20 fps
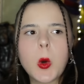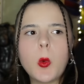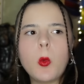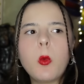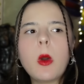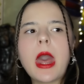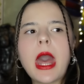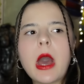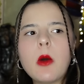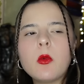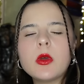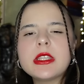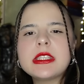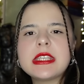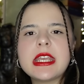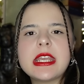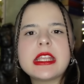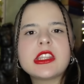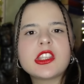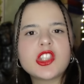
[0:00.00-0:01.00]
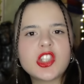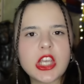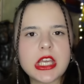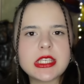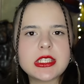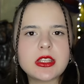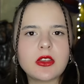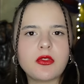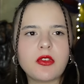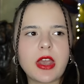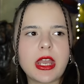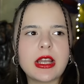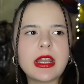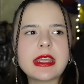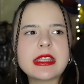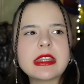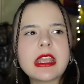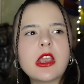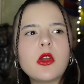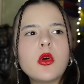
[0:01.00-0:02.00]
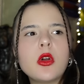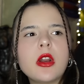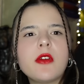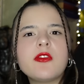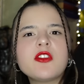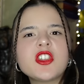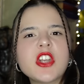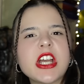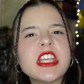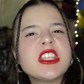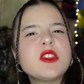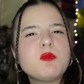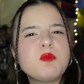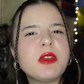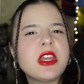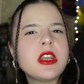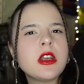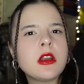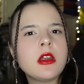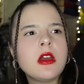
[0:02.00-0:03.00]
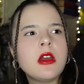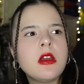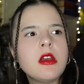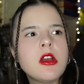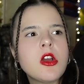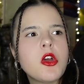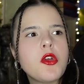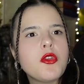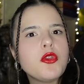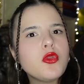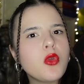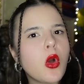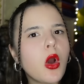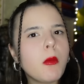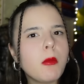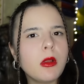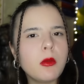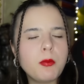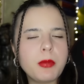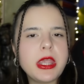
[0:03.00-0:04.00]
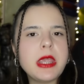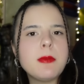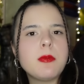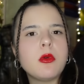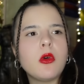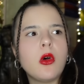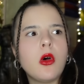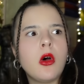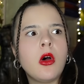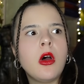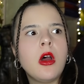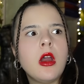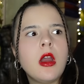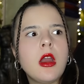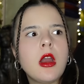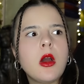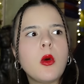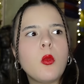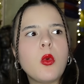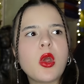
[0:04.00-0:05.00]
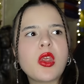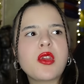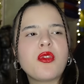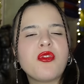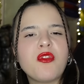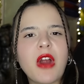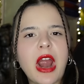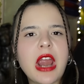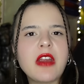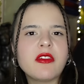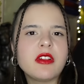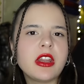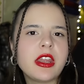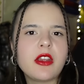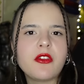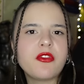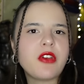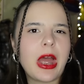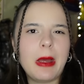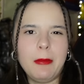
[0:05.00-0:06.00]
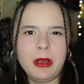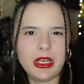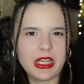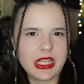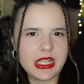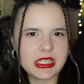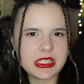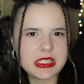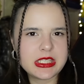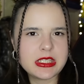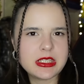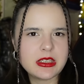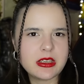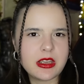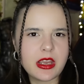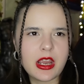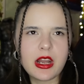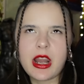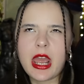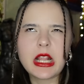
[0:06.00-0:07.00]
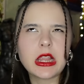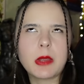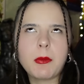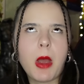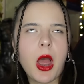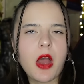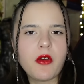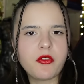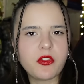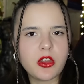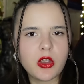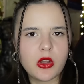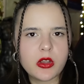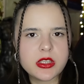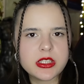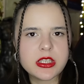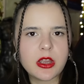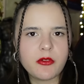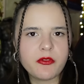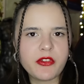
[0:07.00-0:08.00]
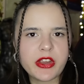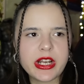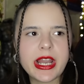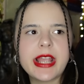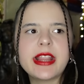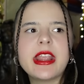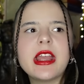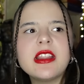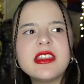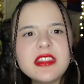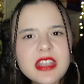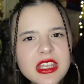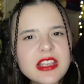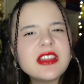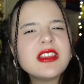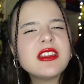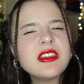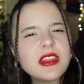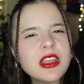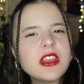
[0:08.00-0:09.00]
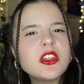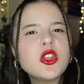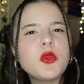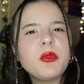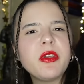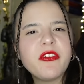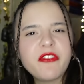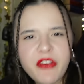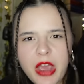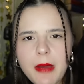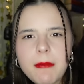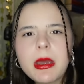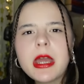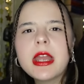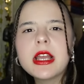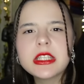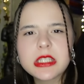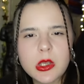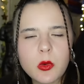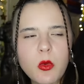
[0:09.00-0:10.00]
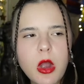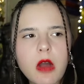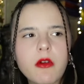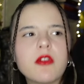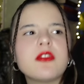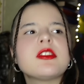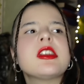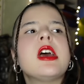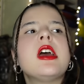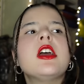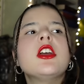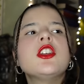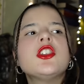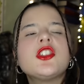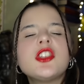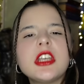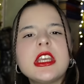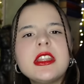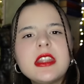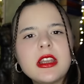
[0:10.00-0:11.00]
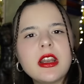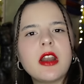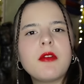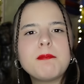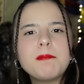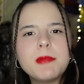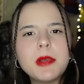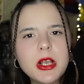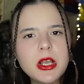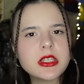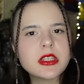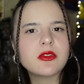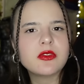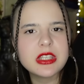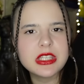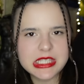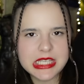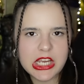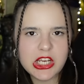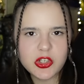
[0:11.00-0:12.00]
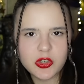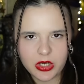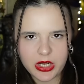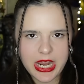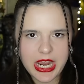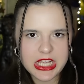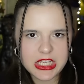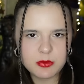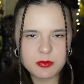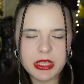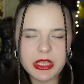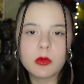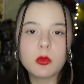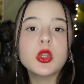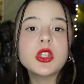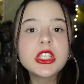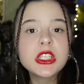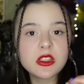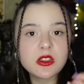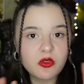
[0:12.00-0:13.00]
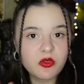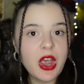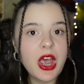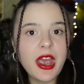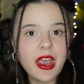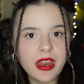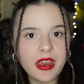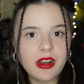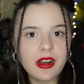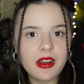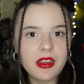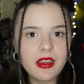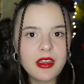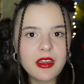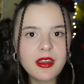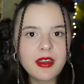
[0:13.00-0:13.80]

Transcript: where I would say it's justified. Like, they could have just been normal people with rivaling families in, like, the mafia or something. Like, they didn't need to be vampires and werewolves. She did it because of the sexual aspect, which is fine.